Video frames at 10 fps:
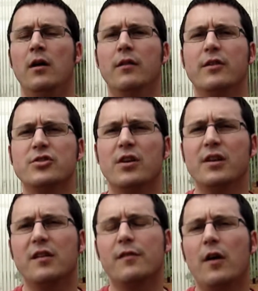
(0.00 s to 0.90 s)
the
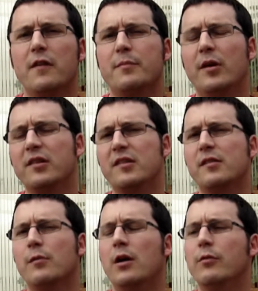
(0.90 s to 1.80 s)
Chinese five spice
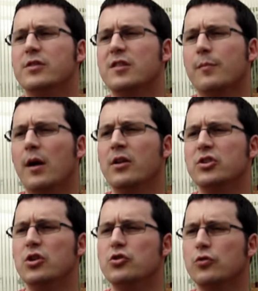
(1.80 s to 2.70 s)
as well, which is a bit
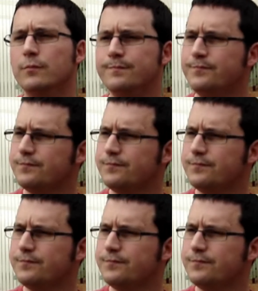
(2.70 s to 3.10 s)
unusual